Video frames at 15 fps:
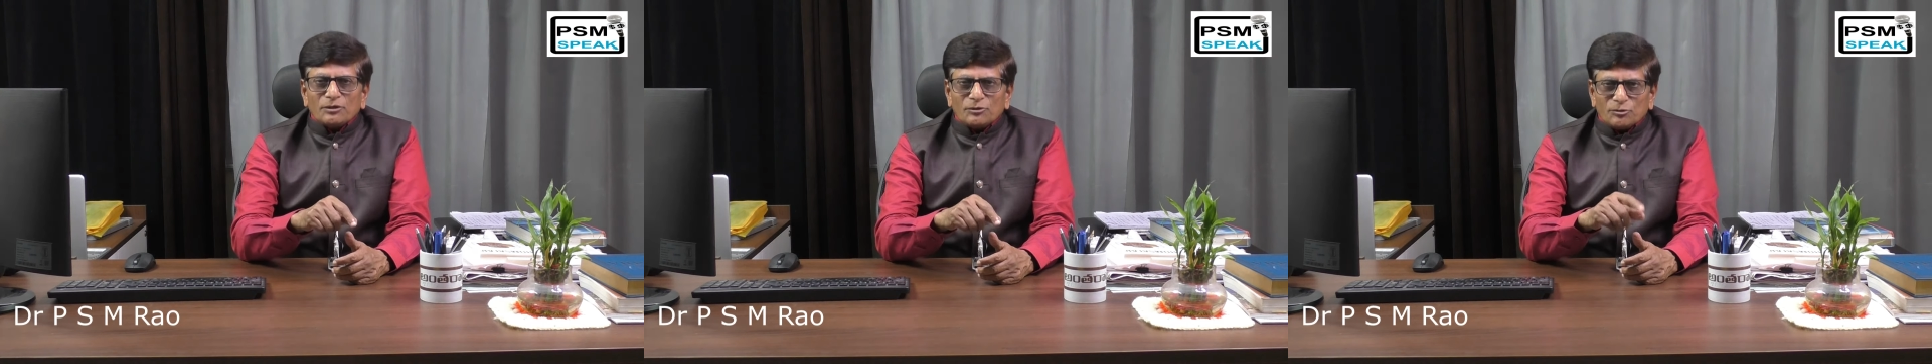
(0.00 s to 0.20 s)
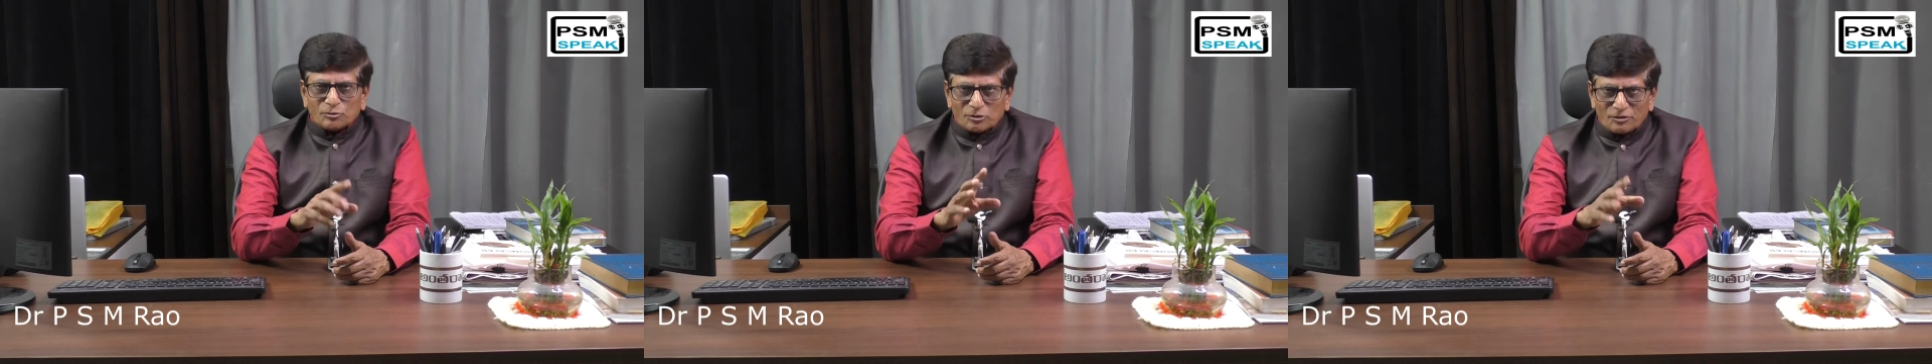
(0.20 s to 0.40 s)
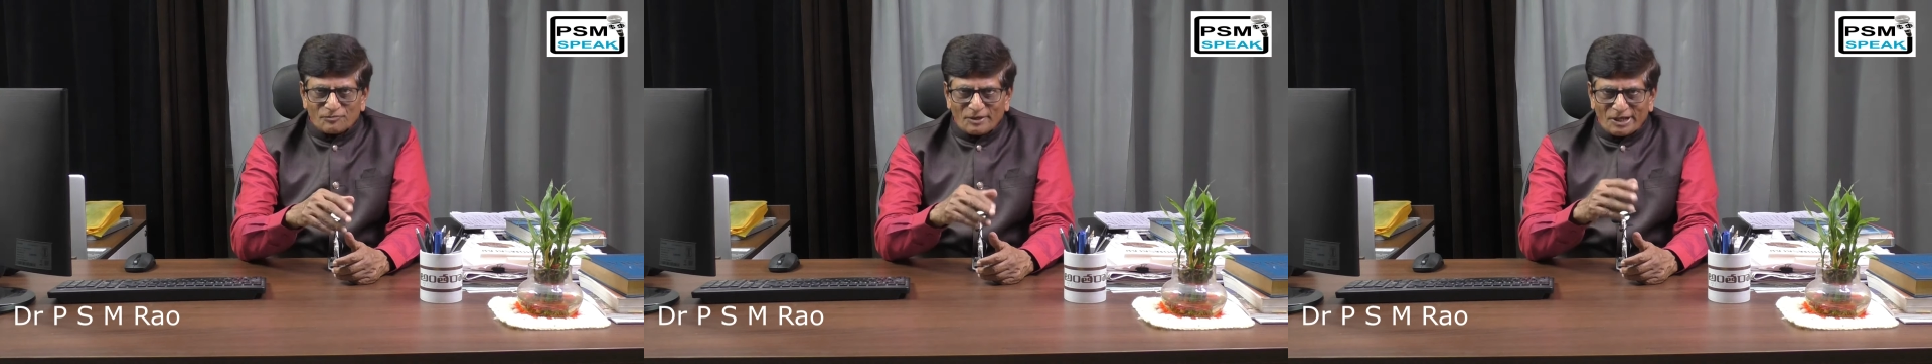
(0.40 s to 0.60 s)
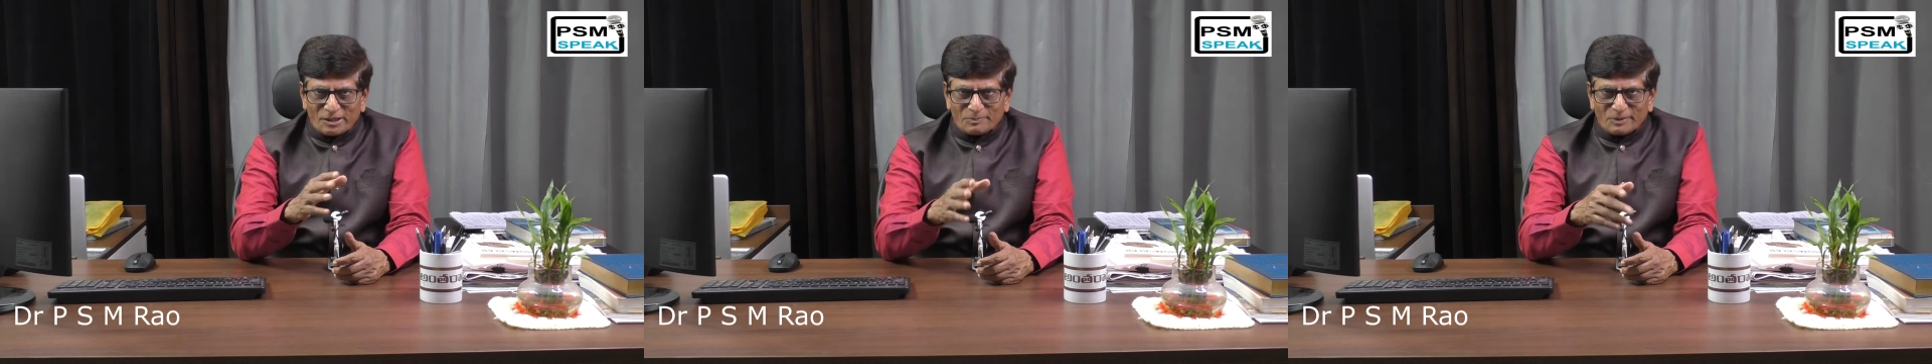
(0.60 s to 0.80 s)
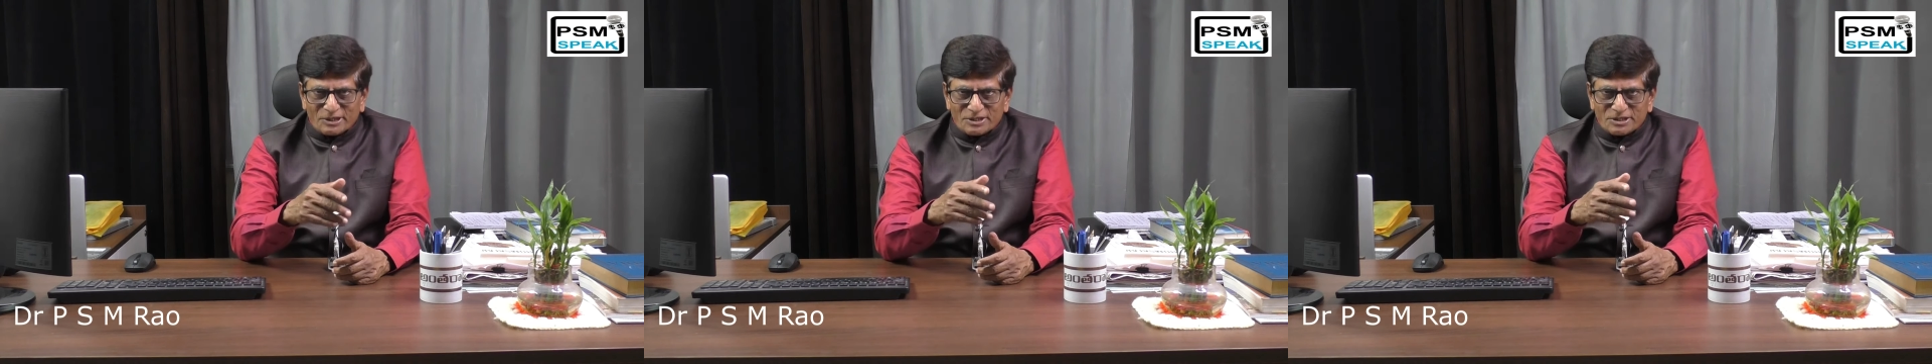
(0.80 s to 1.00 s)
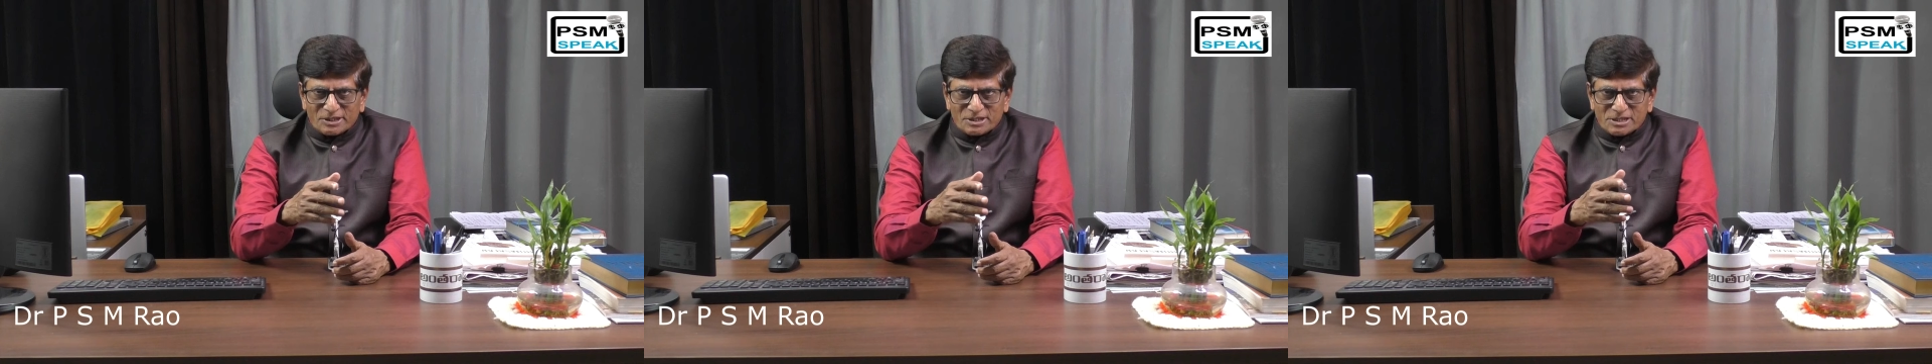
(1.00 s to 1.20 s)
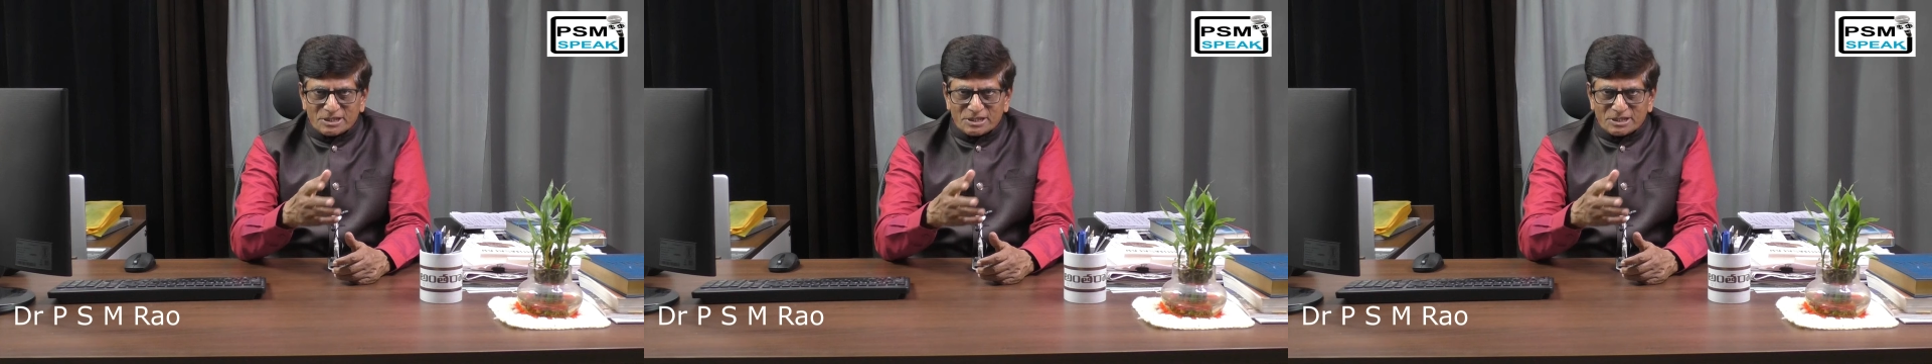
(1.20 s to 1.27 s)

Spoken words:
Unified Pension